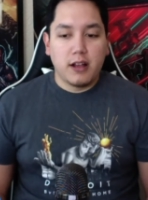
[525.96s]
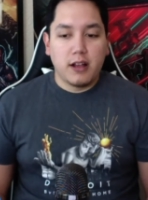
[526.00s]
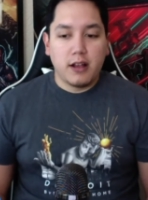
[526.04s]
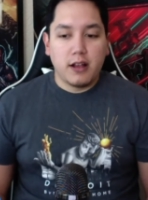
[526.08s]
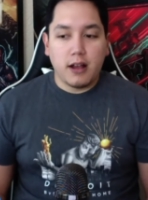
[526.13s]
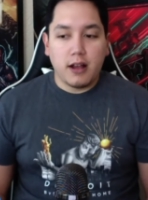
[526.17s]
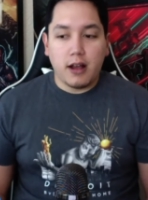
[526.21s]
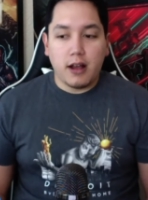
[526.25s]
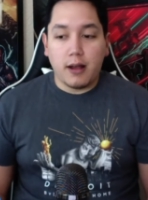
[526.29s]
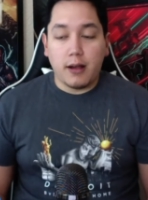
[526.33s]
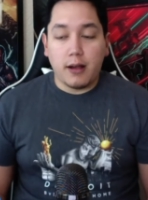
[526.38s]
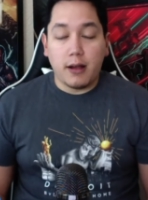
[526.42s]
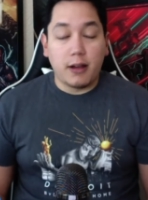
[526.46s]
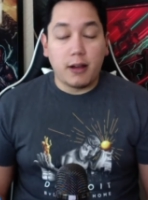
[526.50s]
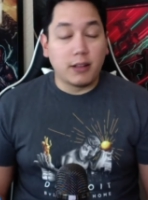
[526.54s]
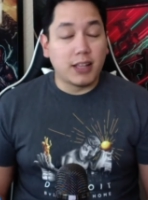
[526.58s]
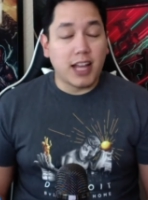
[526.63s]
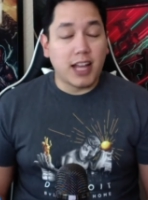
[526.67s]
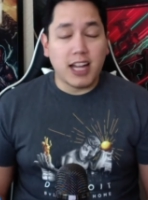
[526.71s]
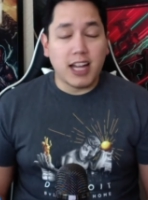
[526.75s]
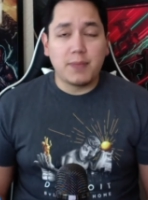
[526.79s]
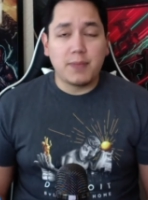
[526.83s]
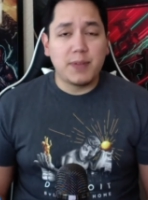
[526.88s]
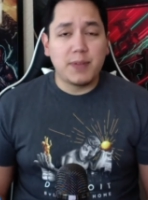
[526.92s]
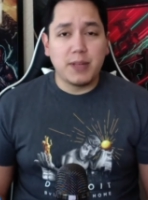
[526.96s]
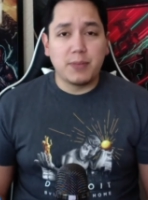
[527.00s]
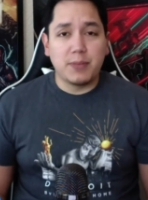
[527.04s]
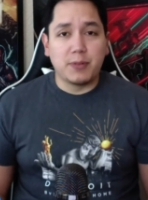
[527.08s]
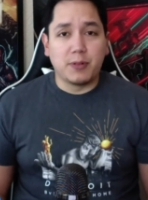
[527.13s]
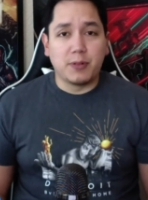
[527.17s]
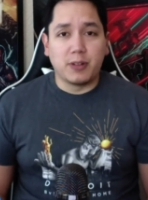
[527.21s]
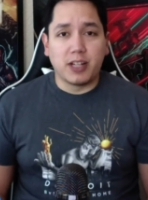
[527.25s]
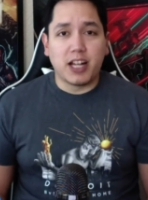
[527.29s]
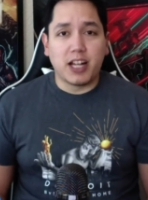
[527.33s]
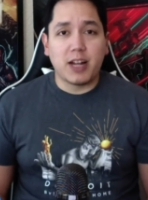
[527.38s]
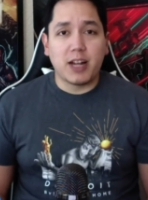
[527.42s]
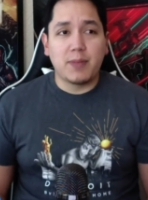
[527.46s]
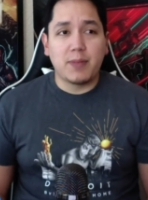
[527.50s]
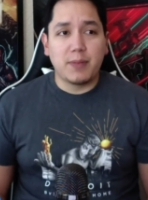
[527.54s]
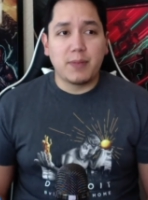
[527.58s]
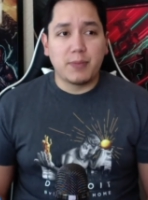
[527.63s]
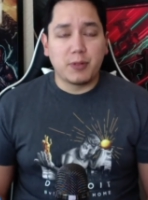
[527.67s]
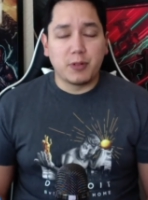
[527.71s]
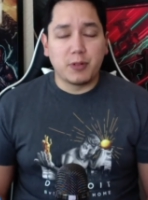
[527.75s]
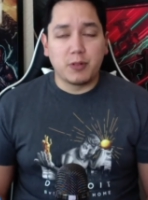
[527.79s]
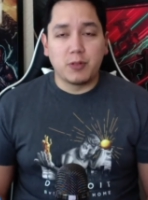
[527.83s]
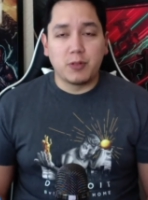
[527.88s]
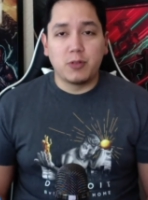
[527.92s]
a lot of
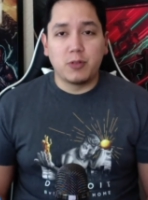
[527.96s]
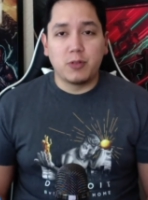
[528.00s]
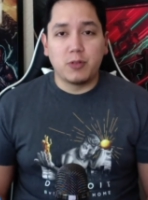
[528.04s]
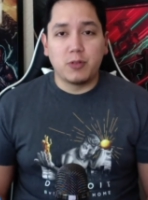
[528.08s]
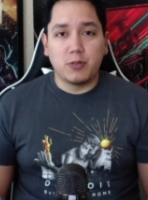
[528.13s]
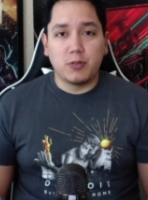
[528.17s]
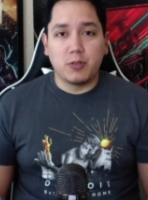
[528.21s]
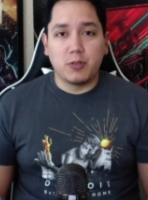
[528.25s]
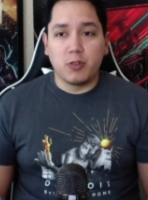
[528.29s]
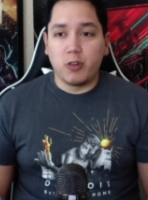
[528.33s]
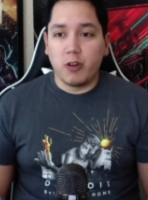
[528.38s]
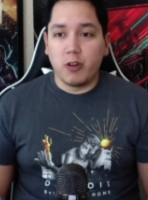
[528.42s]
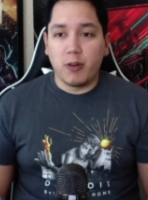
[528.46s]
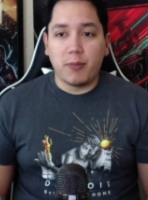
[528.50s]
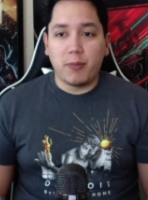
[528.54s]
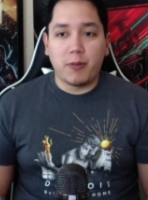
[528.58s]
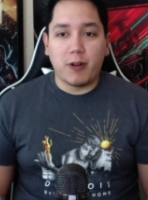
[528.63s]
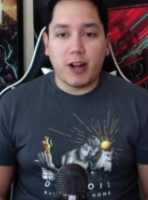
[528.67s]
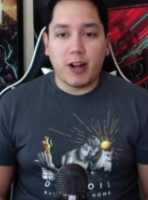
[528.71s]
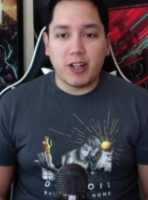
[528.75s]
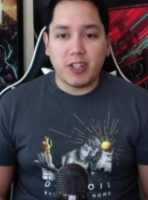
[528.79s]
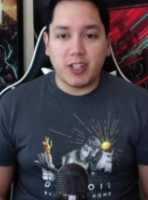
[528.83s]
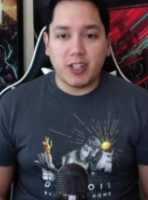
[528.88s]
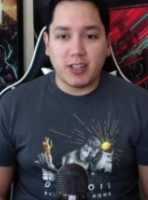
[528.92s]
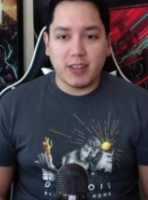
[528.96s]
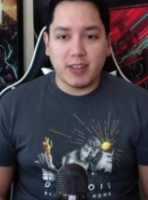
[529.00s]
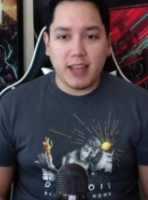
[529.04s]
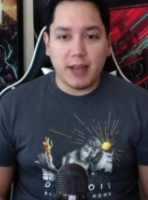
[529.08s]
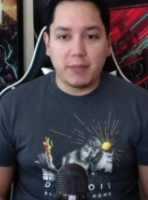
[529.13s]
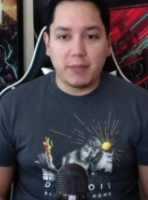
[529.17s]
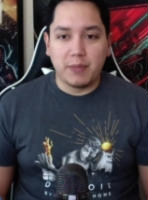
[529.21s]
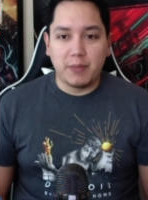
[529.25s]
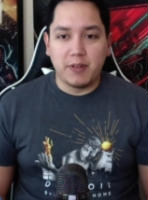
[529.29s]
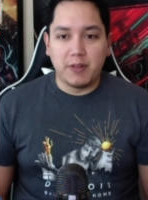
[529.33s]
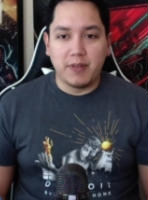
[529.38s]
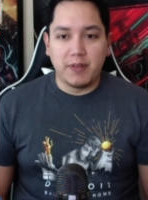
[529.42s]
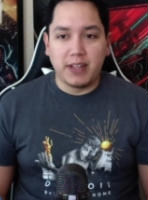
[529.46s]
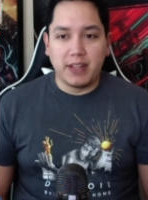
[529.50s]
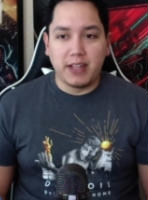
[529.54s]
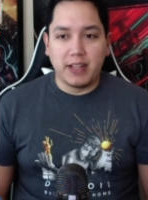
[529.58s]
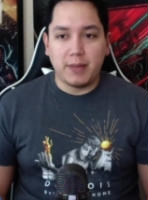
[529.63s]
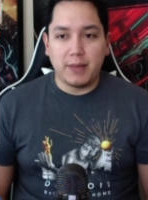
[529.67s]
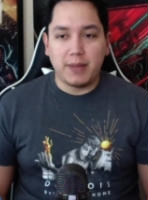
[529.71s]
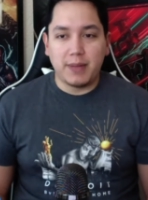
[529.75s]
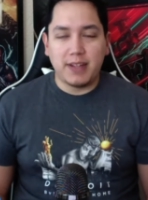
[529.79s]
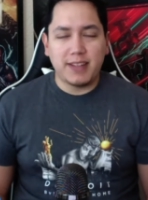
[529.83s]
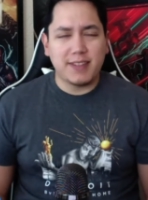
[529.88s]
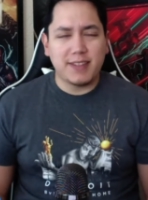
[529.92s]
people who grew up watching that movie. I
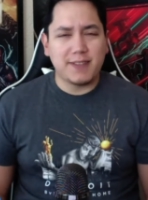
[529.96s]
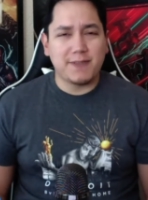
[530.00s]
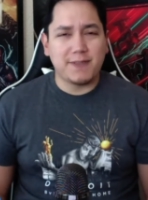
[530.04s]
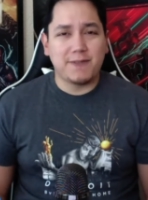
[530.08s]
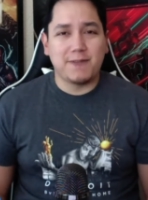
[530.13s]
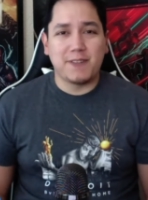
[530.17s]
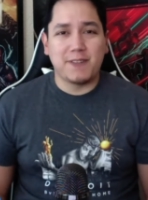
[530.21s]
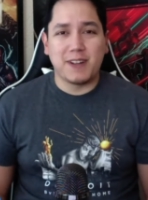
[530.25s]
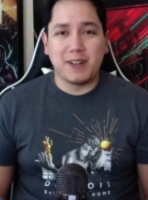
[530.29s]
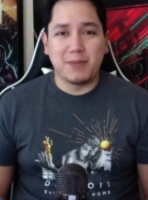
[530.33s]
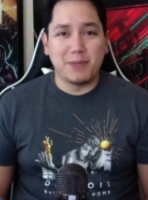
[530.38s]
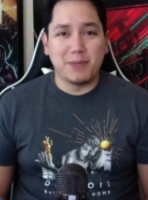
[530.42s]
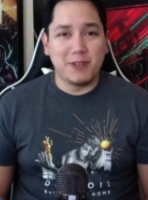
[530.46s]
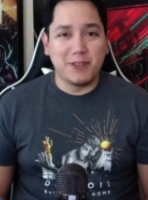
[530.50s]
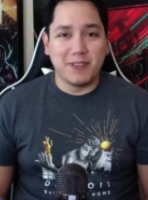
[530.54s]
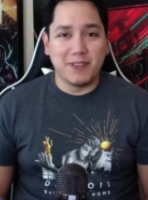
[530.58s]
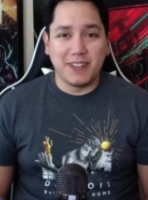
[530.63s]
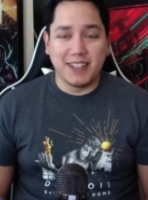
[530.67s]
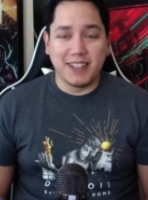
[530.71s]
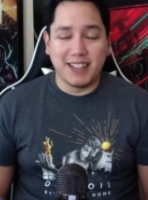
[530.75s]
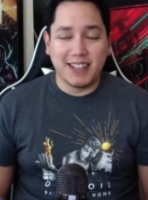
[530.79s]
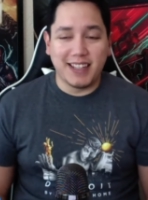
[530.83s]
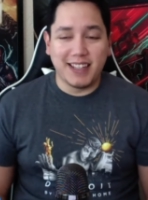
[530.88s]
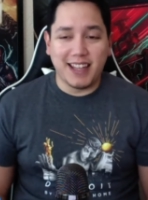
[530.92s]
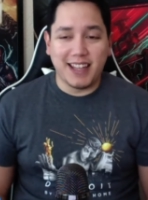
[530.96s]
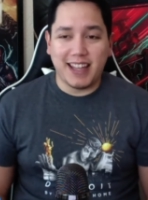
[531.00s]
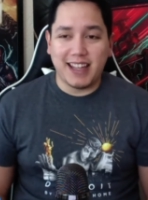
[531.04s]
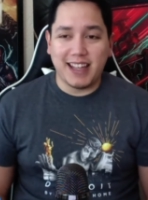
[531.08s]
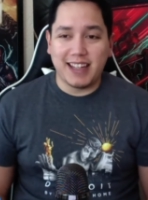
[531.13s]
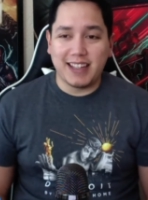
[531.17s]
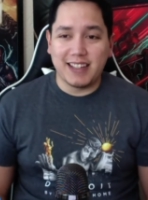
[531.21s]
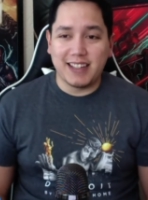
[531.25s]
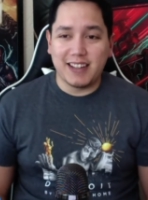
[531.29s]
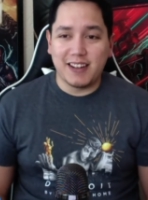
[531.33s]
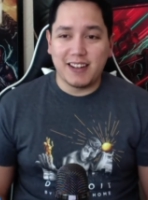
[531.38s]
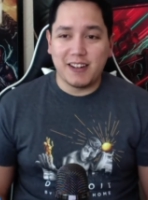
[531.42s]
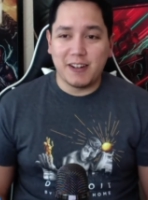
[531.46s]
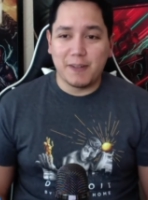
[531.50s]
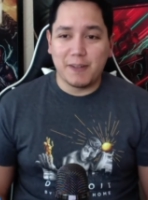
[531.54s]
mean, it's a fun movie. And